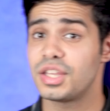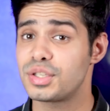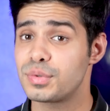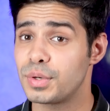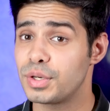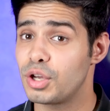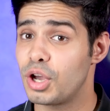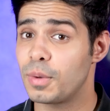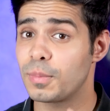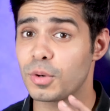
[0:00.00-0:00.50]
this
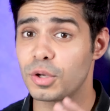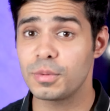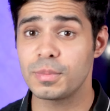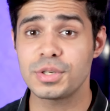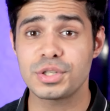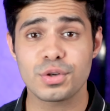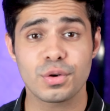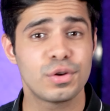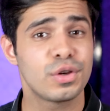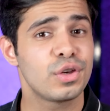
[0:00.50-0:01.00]
video, I'm going to be
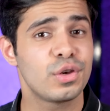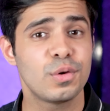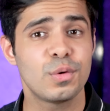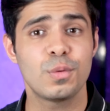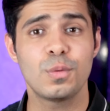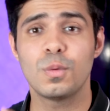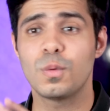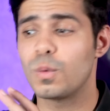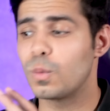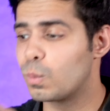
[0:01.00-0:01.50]
showing
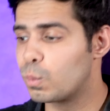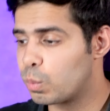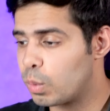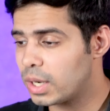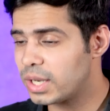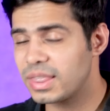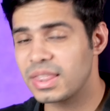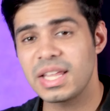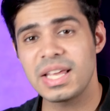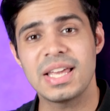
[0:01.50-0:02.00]
you
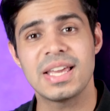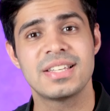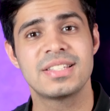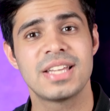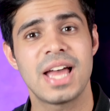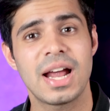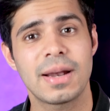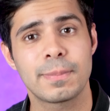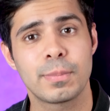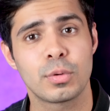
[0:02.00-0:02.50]
what the
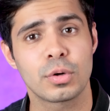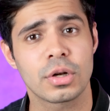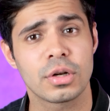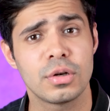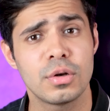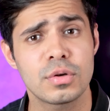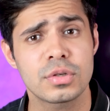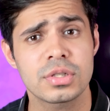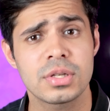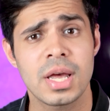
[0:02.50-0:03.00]
exact portal
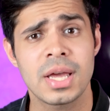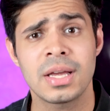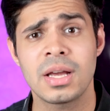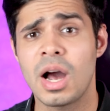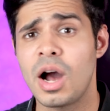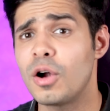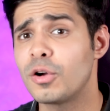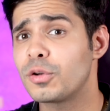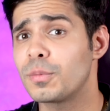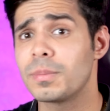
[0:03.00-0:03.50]
looks
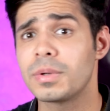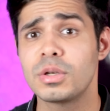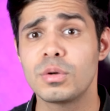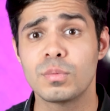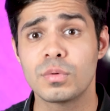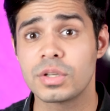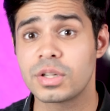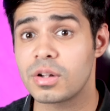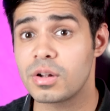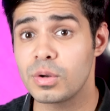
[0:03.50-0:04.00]
like, how to
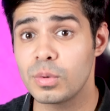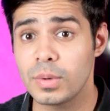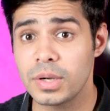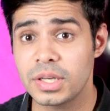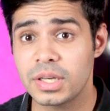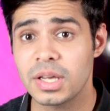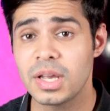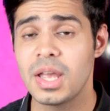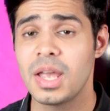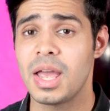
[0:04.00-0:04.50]
maneuver through
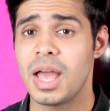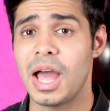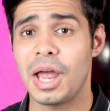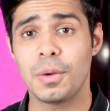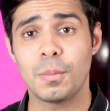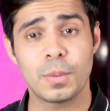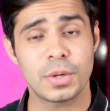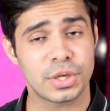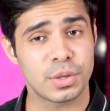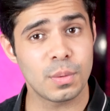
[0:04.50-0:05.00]
it,
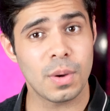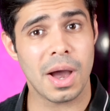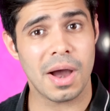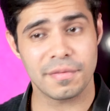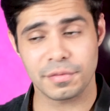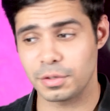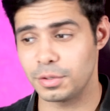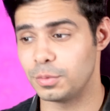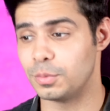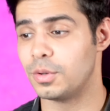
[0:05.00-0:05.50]
and what you
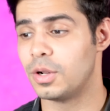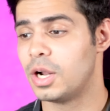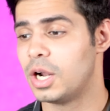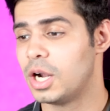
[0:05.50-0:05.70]
have to do.